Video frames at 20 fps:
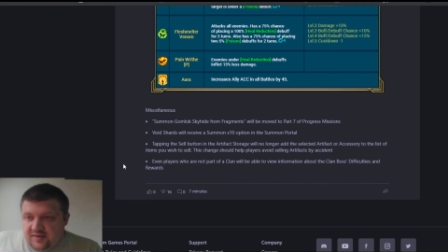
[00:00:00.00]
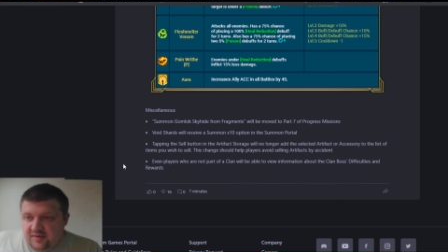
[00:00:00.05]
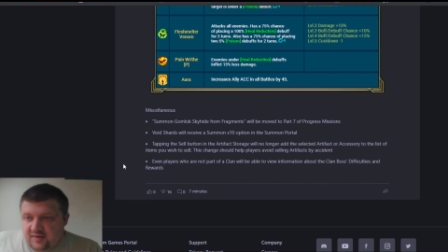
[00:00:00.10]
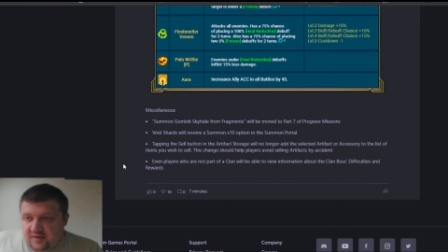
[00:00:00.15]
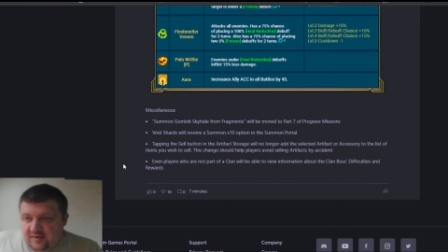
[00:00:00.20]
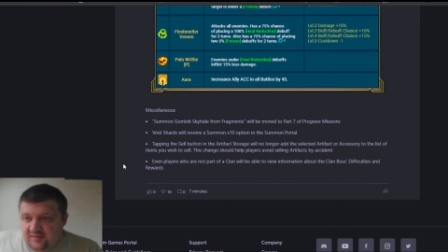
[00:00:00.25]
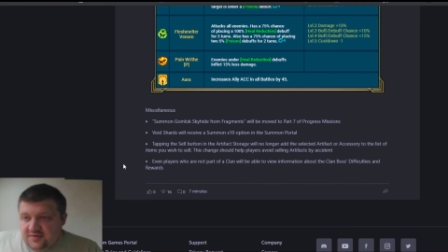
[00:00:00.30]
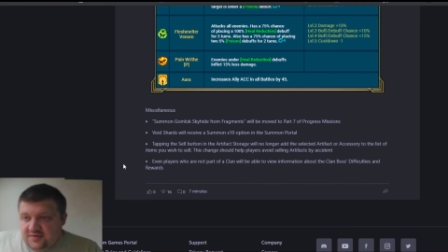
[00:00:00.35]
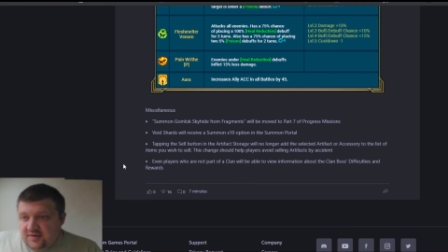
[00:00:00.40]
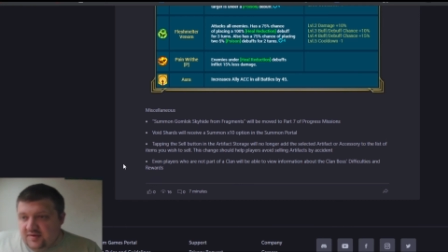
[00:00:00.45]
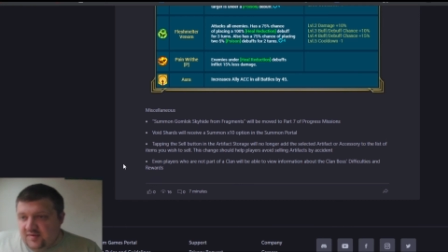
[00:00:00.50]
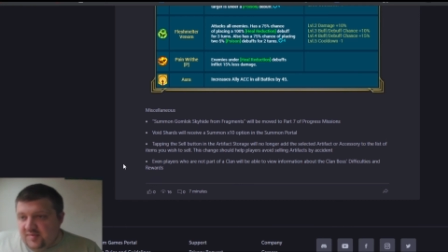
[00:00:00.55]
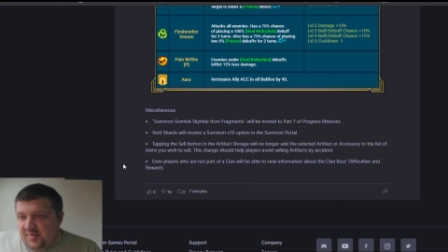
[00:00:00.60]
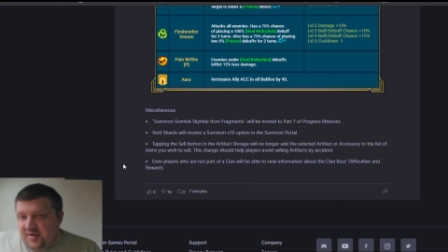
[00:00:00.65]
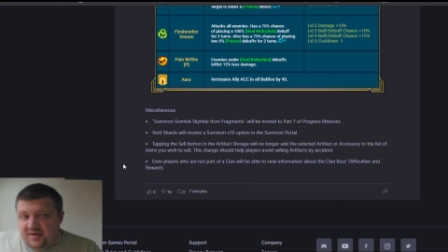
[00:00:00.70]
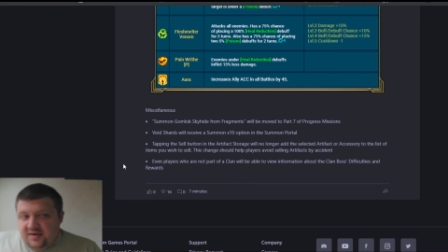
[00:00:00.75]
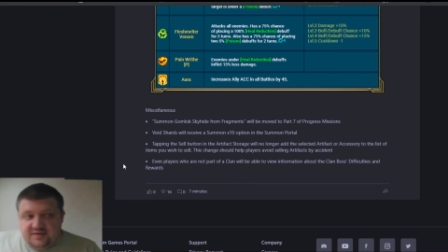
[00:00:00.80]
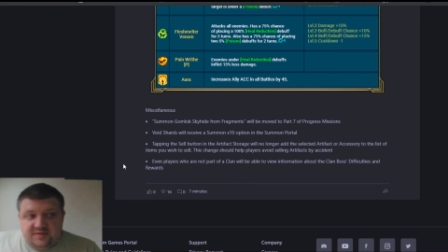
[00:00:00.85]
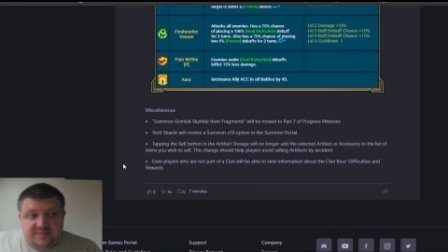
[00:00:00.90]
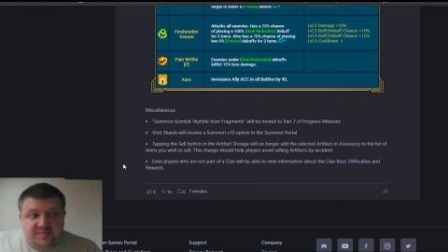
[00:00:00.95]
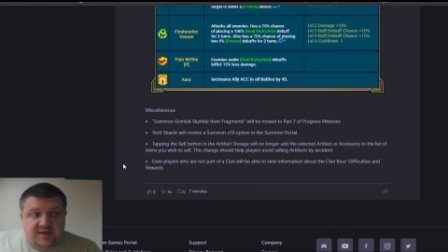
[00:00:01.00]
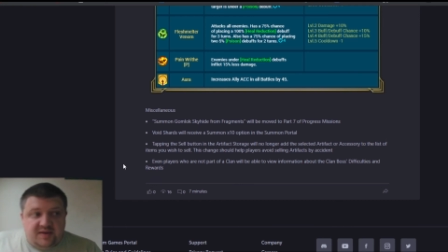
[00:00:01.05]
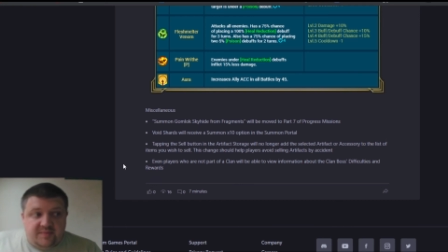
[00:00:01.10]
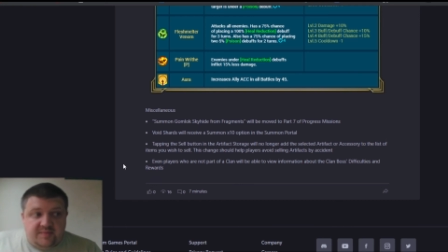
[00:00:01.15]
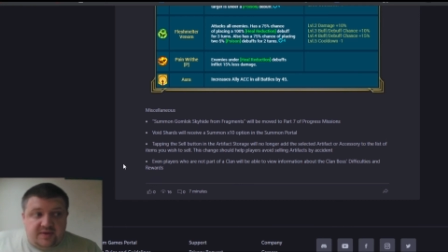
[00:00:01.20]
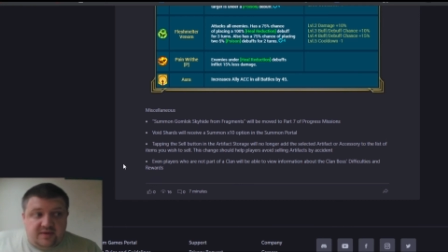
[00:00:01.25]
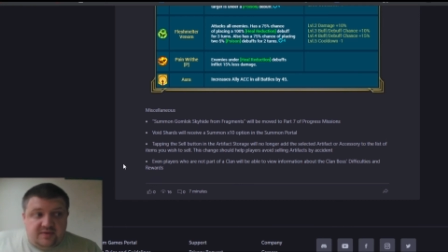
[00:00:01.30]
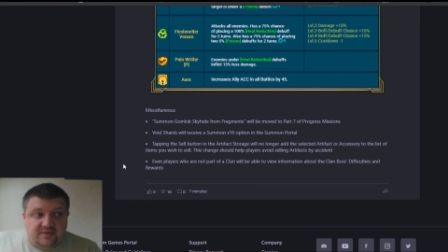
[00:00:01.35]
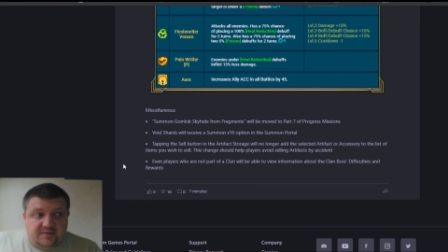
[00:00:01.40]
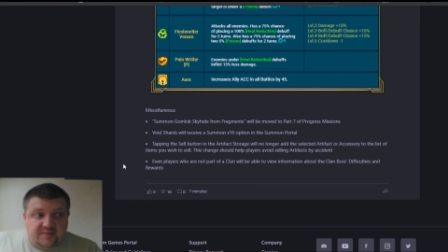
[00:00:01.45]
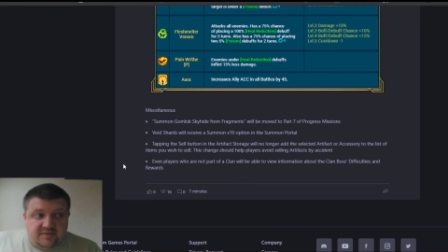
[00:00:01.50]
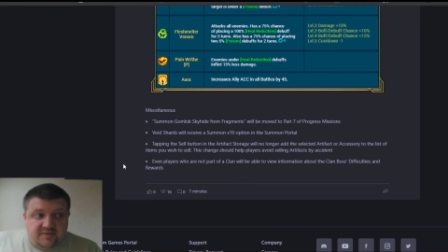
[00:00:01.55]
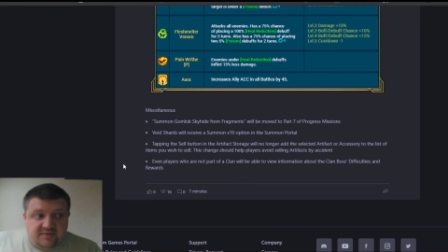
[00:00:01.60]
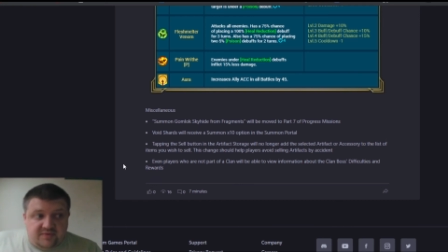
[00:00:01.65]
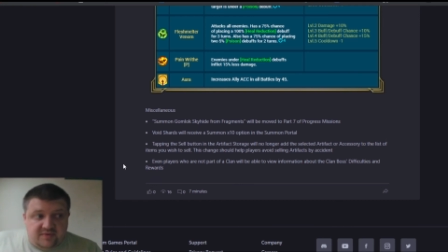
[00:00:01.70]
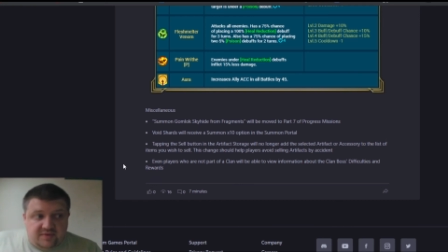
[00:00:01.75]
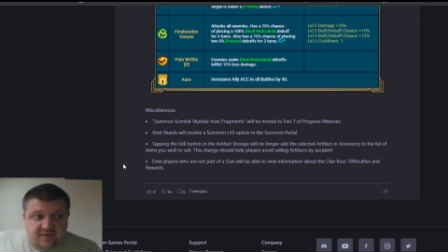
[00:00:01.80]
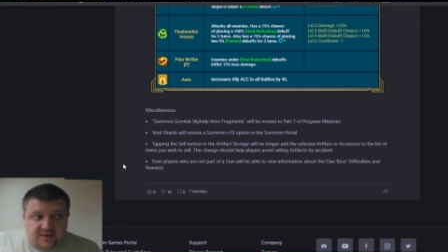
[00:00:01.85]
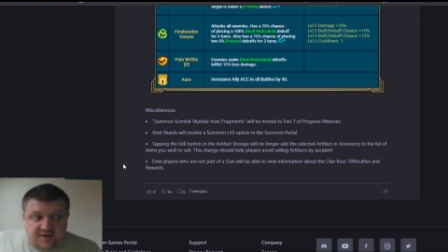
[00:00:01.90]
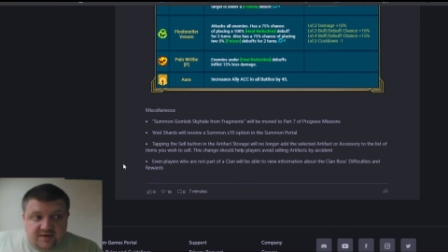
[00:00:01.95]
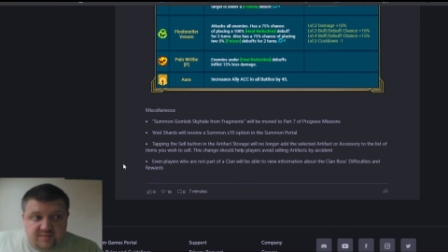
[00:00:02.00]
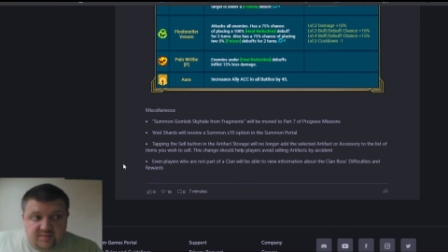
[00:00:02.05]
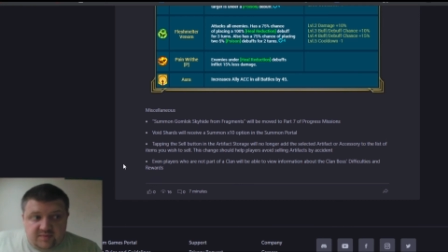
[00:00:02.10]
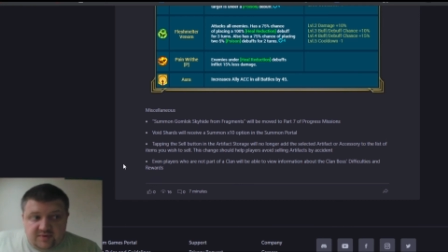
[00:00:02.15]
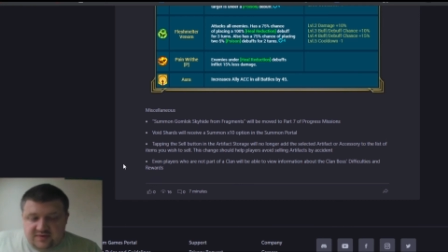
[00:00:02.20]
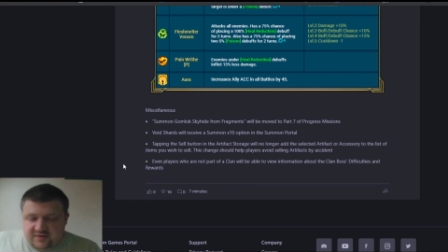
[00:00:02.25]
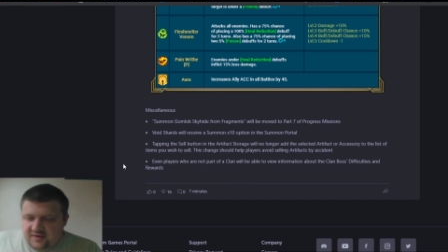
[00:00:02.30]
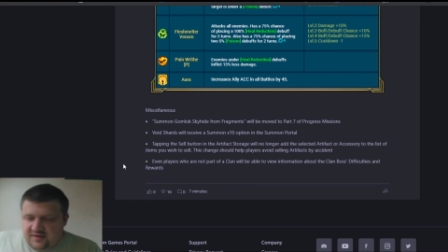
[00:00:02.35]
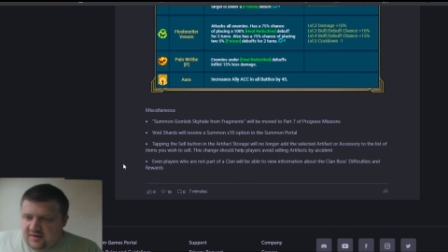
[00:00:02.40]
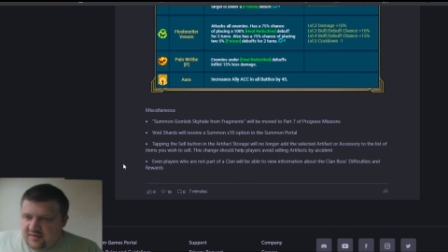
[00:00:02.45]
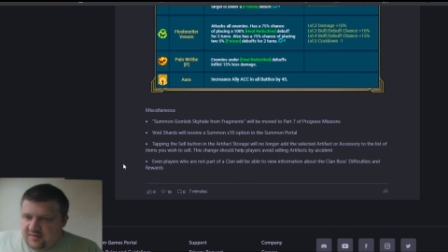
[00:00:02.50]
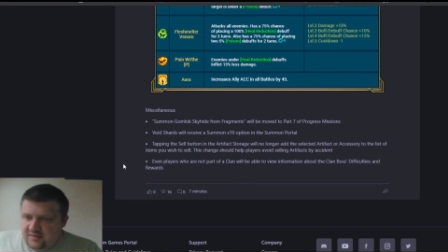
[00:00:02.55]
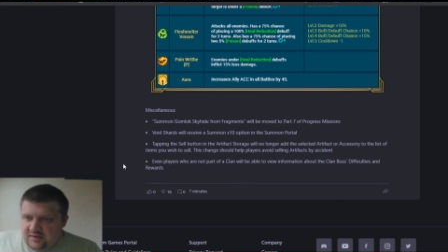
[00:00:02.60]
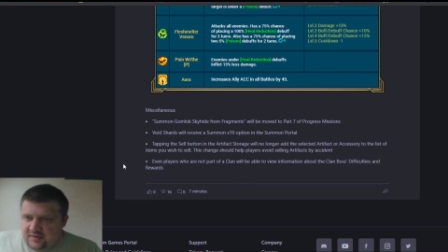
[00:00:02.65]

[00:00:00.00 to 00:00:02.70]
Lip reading: I've sold a pair of speed boots before that I didn't want to sell.